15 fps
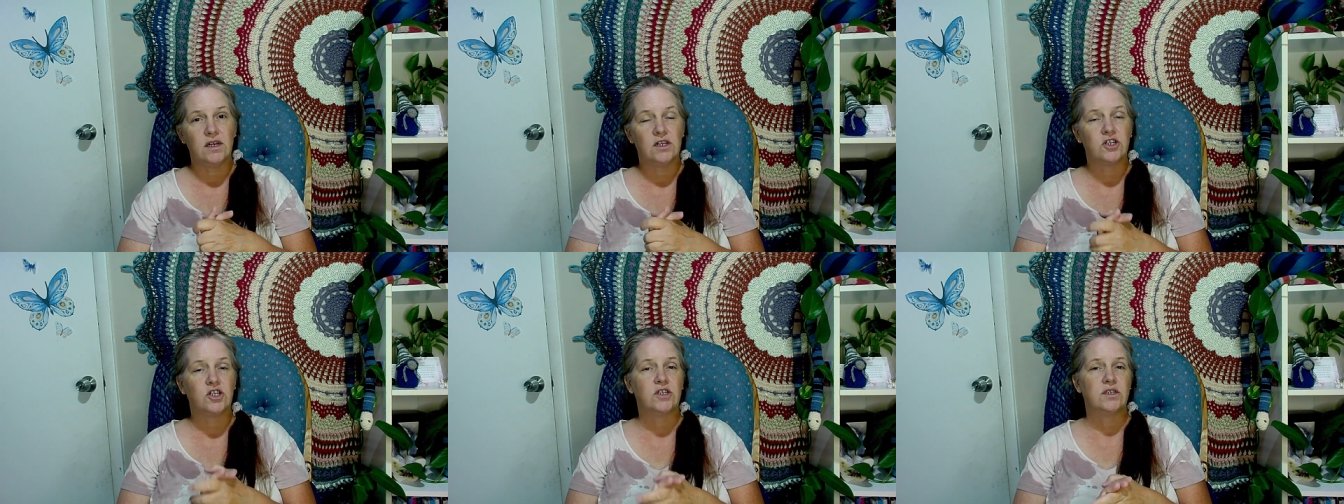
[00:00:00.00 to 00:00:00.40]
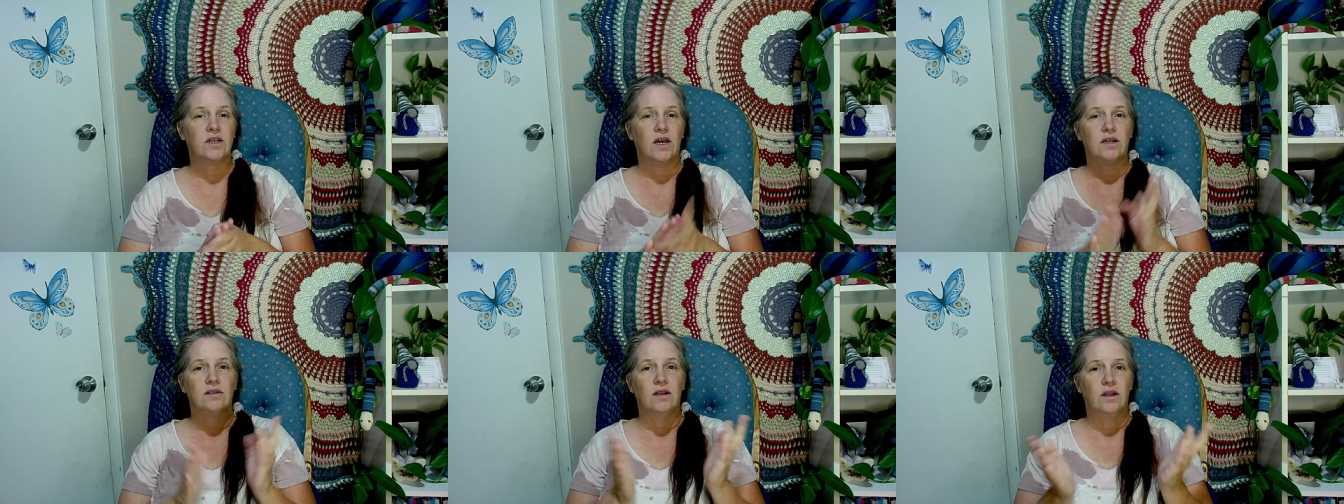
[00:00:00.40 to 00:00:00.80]
It just
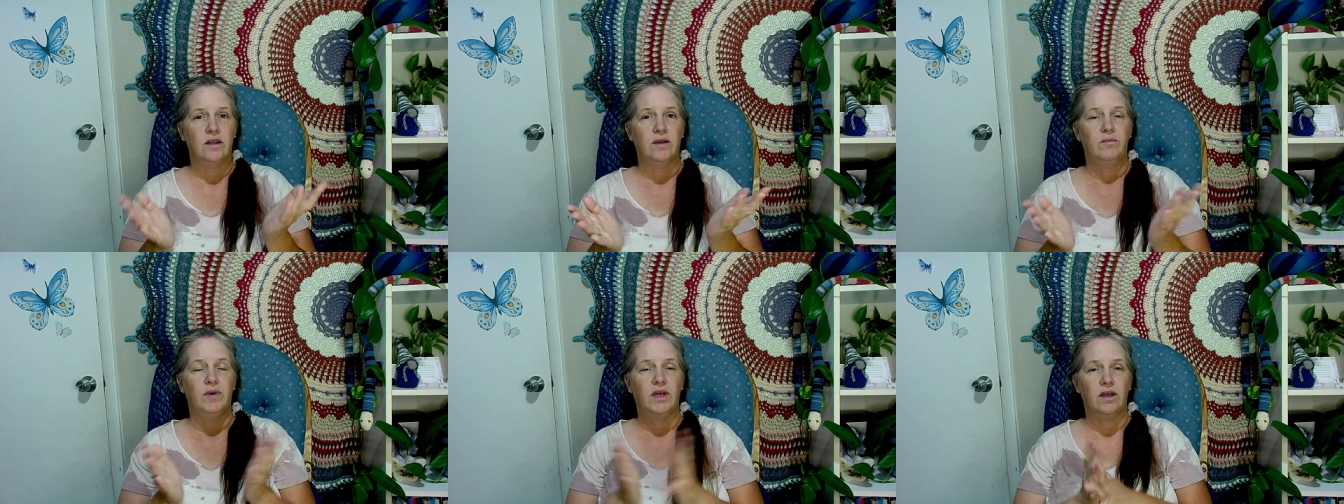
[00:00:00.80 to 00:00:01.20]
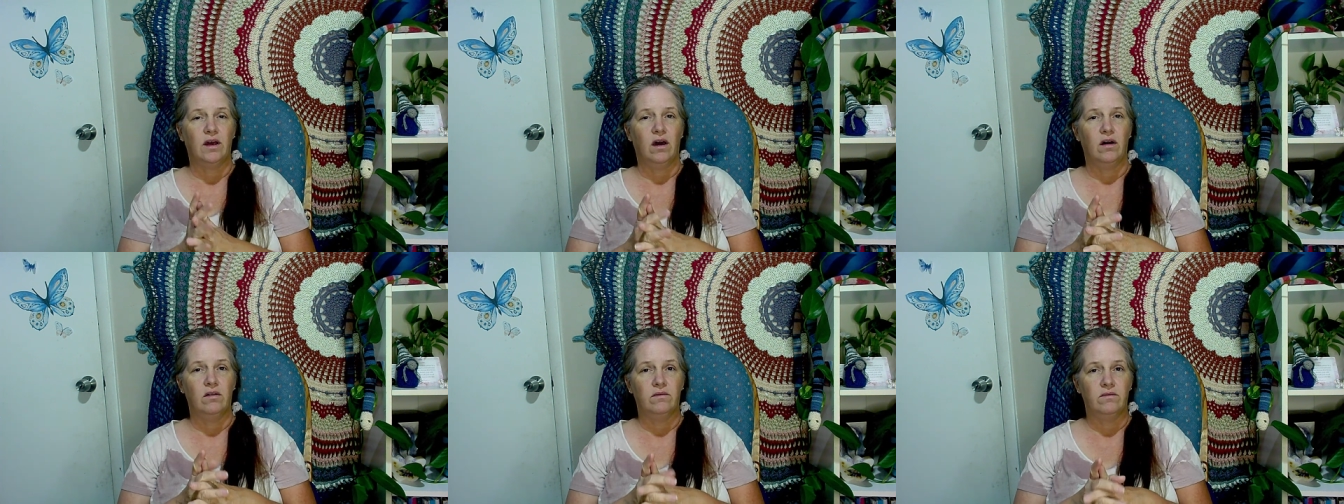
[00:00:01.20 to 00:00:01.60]
has a limit
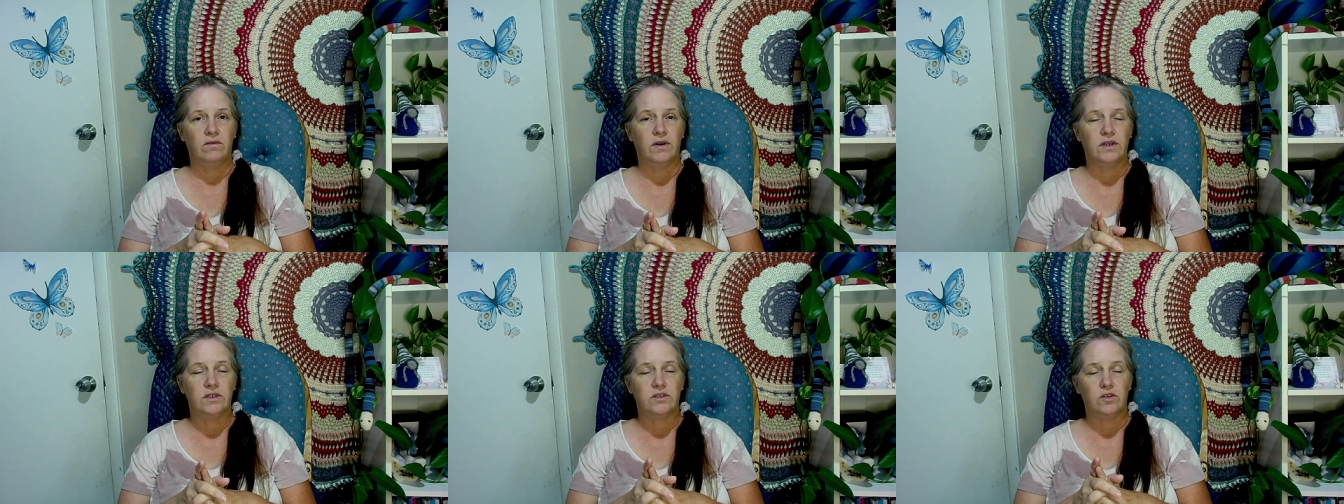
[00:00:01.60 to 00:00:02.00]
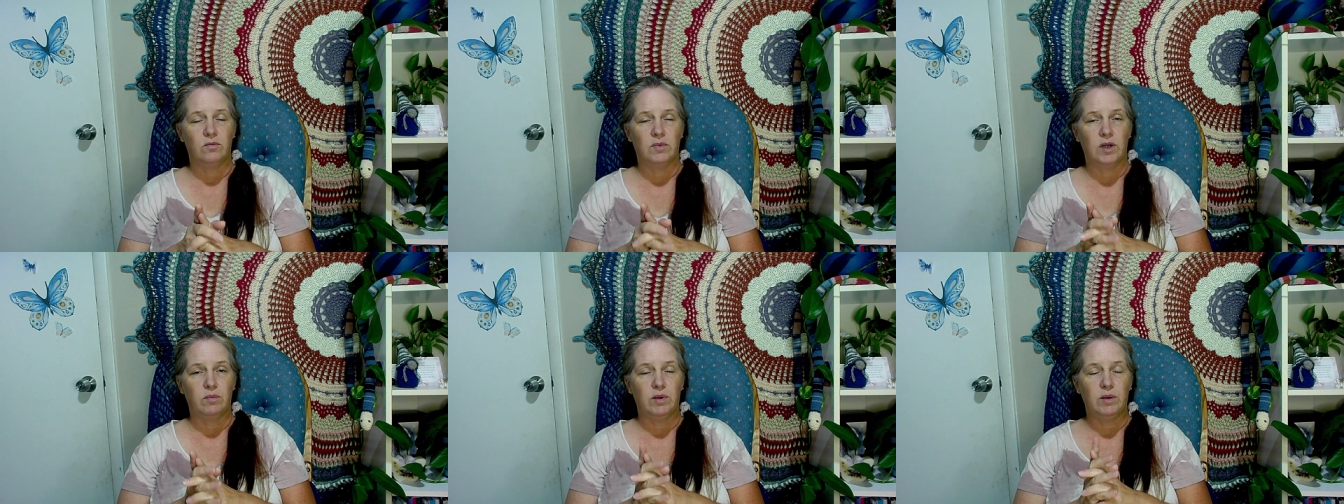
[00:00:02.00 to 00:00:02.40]
of so
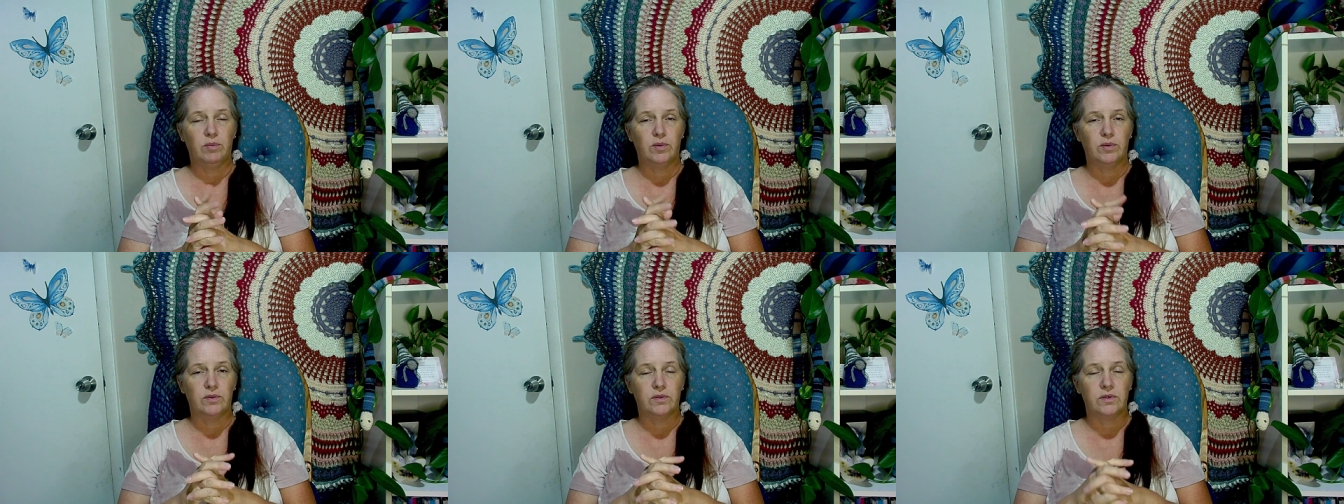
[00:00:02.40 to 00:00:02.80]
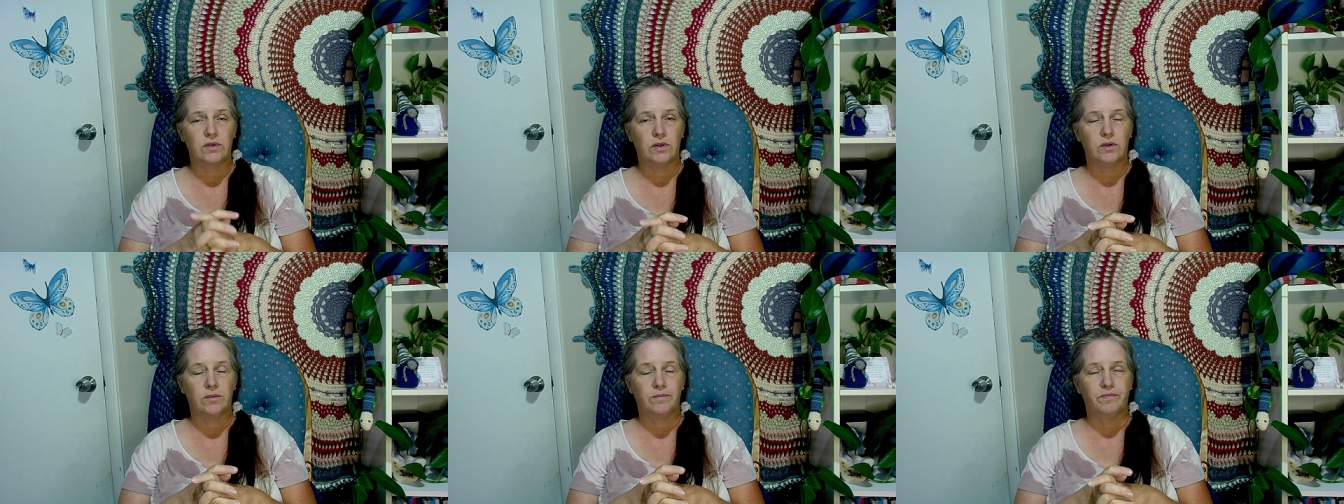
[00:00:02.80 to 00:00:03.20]
many people,
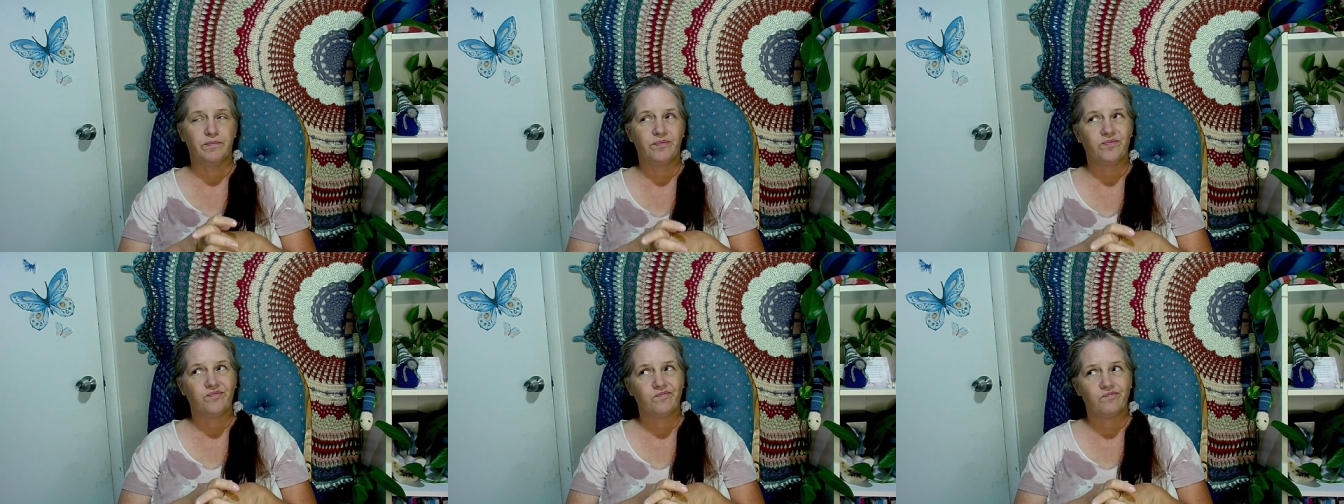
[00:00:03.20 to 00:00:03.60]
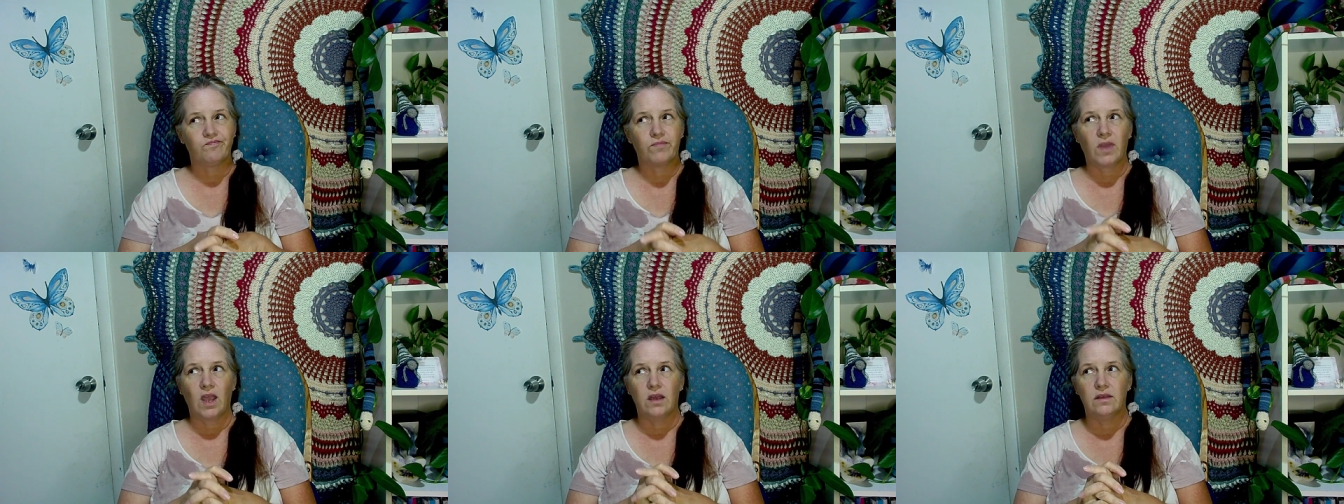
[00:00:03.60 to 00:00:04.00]
so
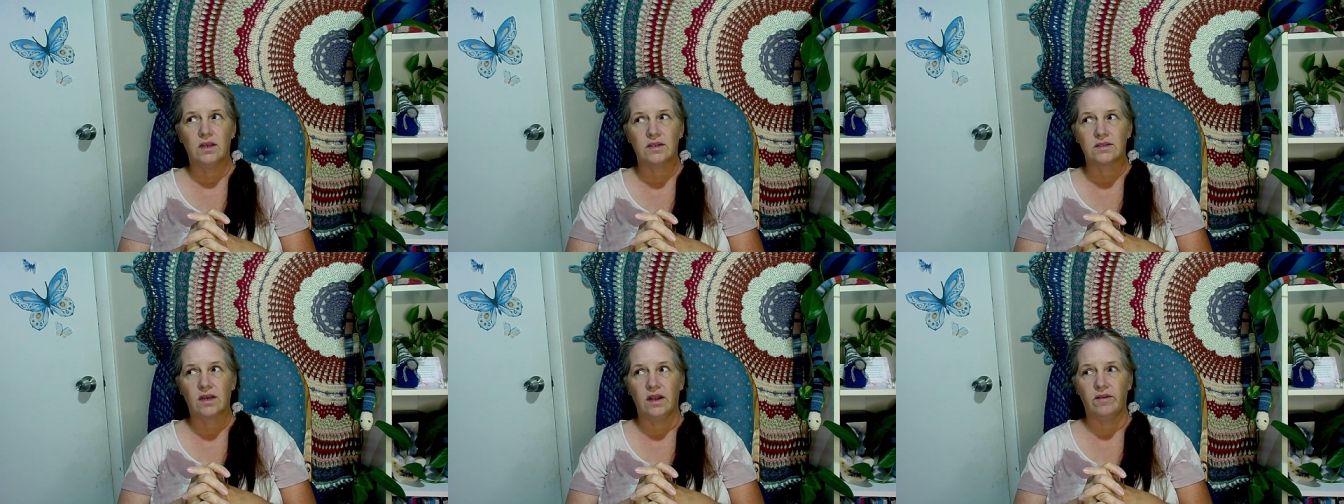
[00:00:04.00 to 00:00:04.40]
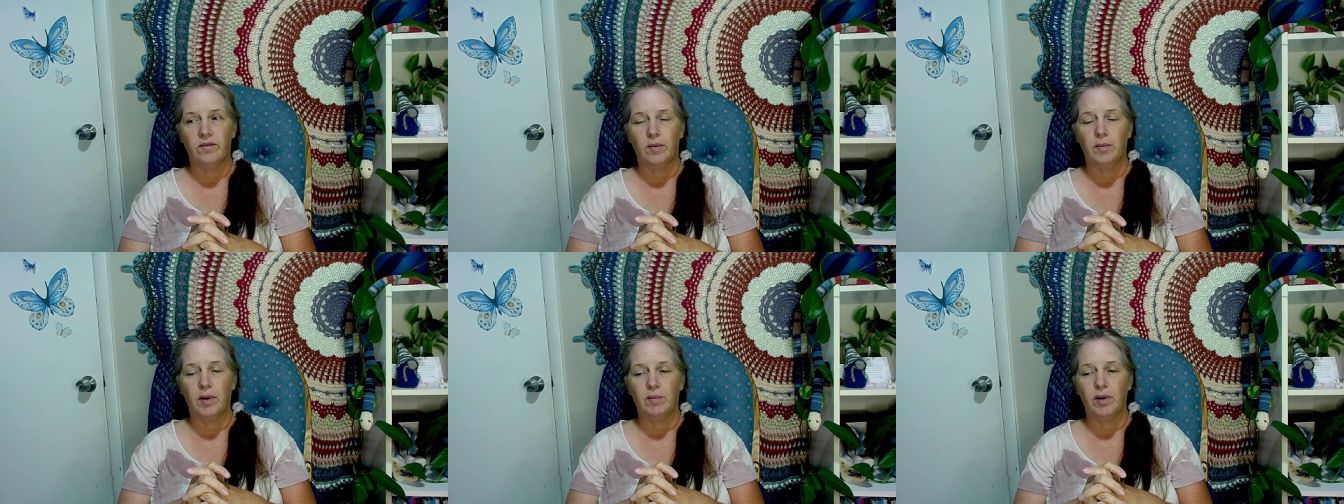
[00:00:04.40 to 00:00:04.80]
that's kind of a
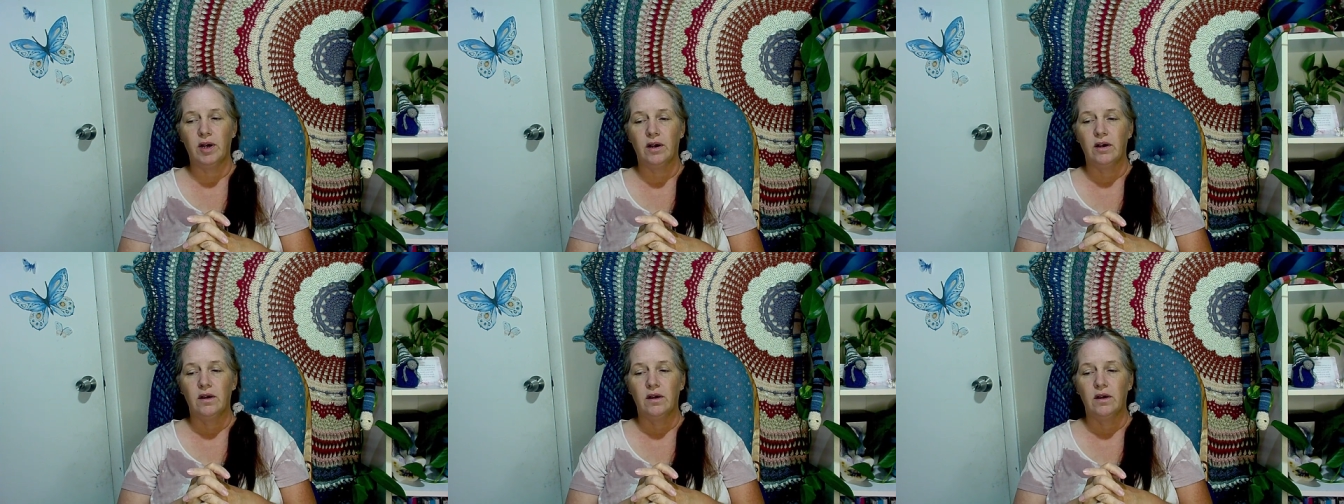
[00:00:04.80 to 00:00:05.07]
bummer.